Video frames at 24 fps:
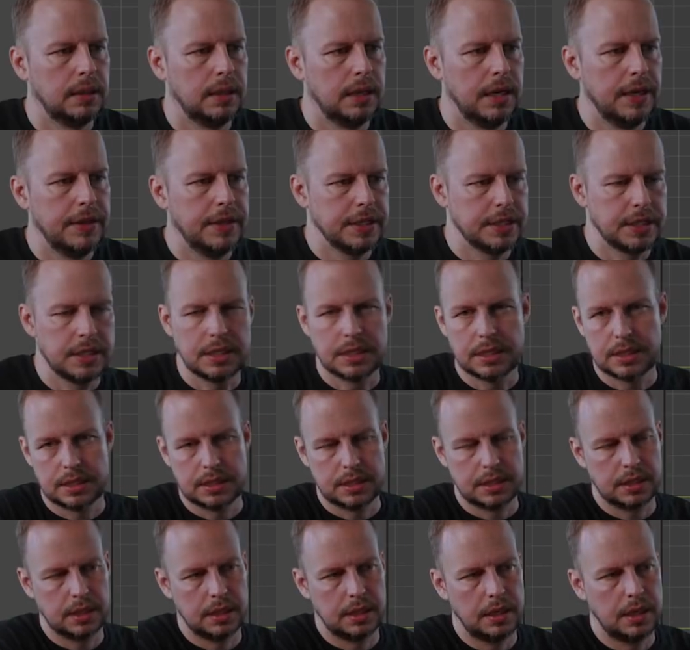And this
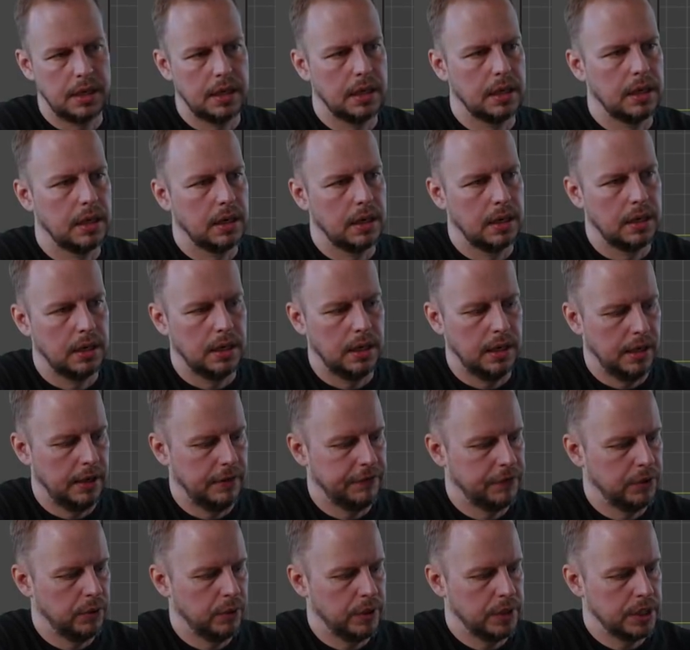is
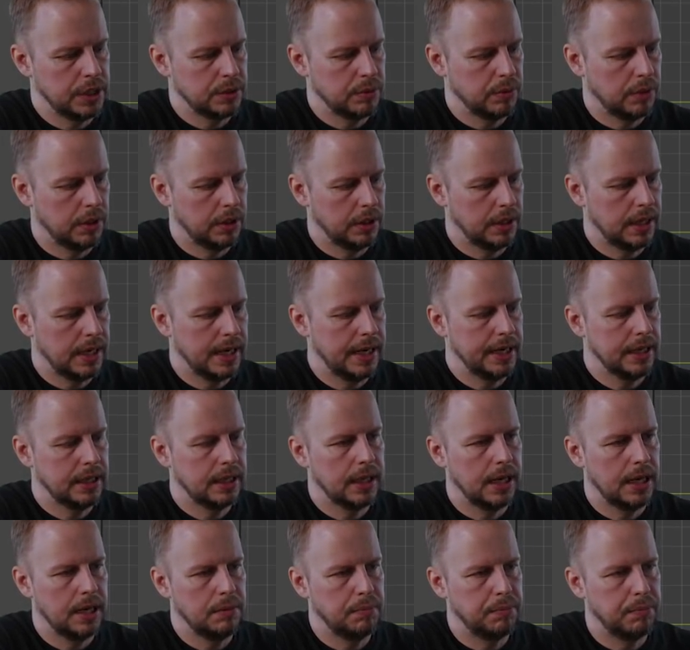F2 on this one,
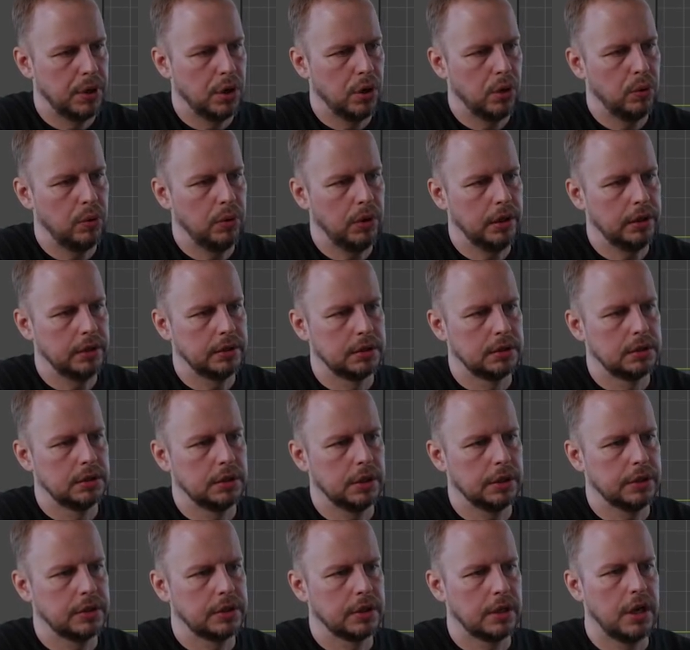IK
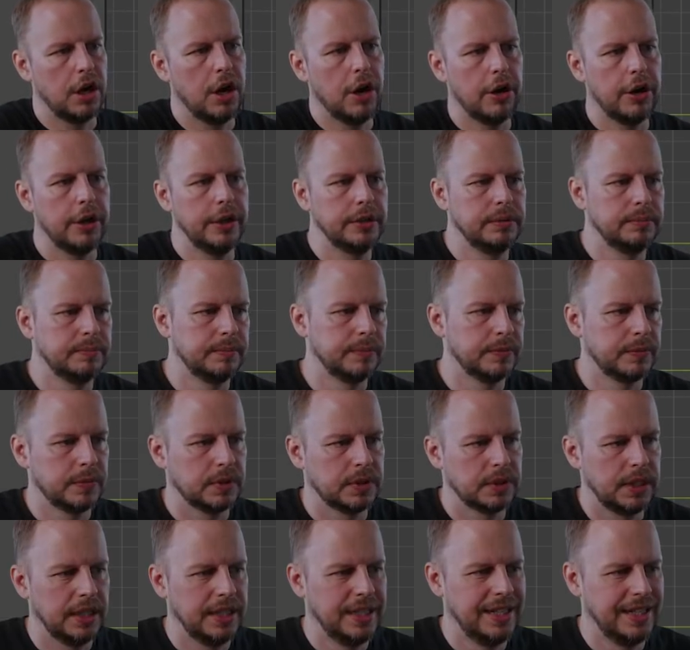pole.R.
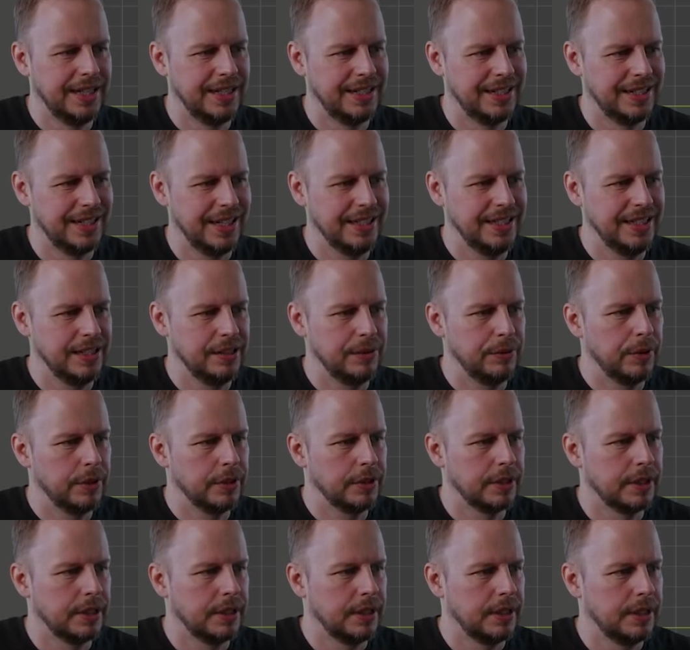I did it wrong.
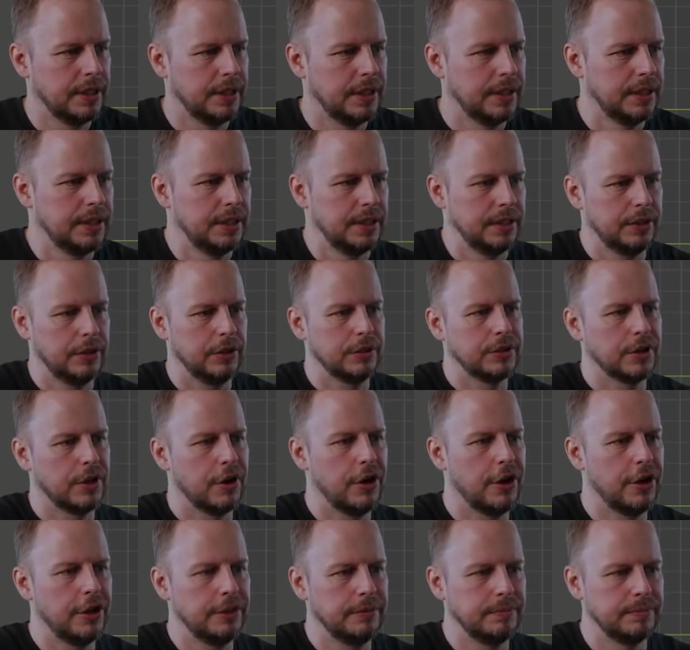
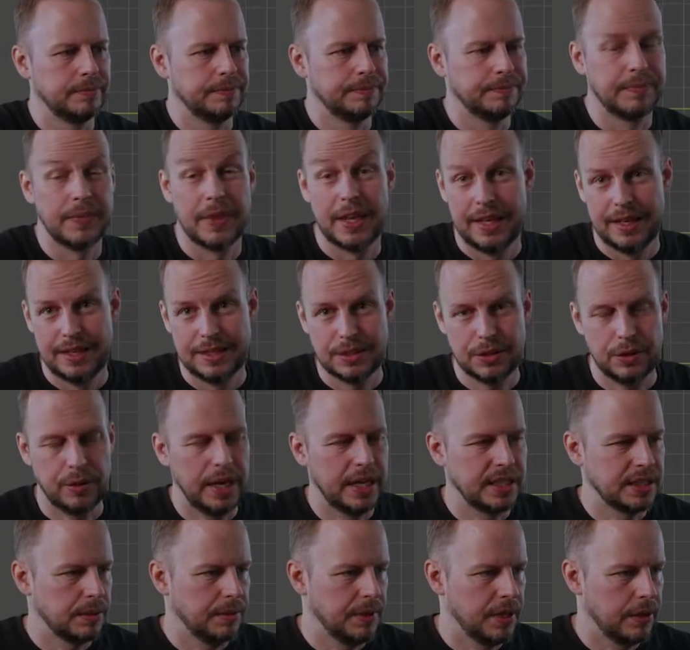.R. So it
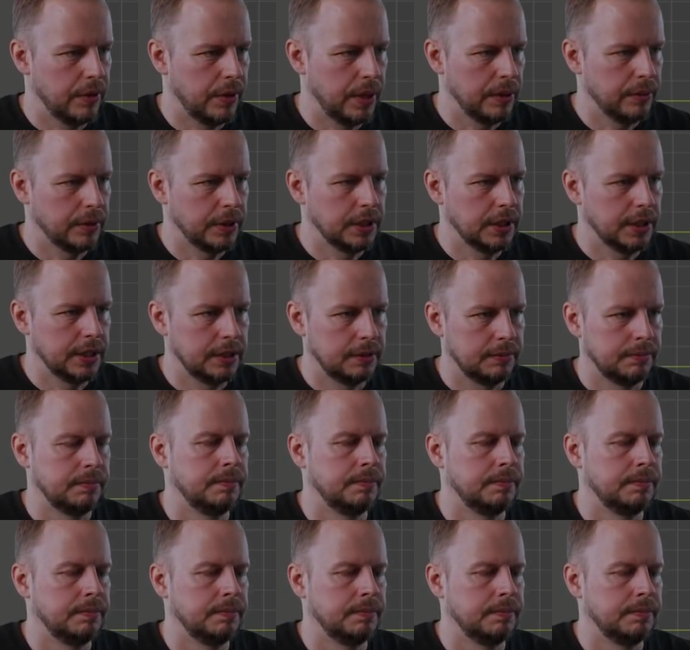has to be the right one there.